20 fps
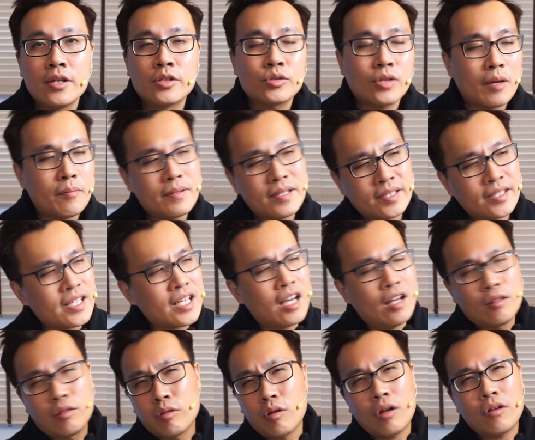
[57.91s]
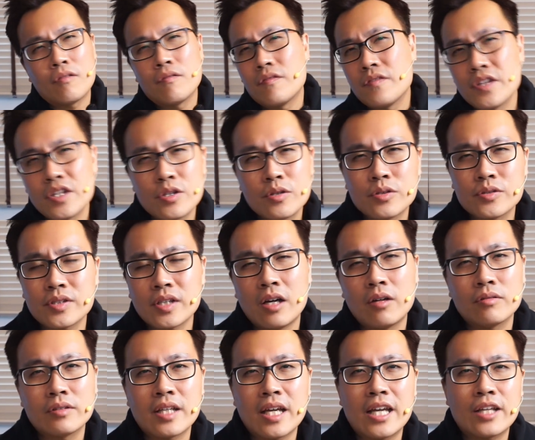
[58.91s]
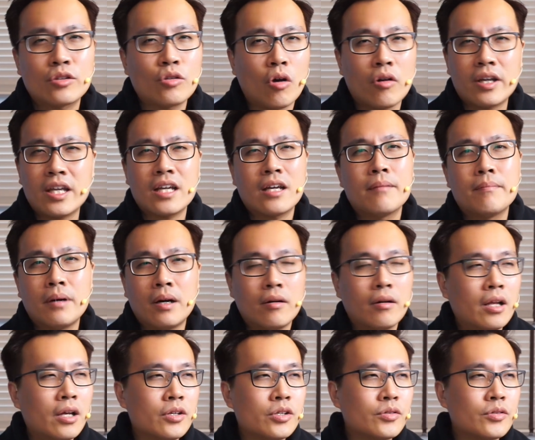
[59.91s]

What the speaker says: So I've been seeing a lot of videos out there talking about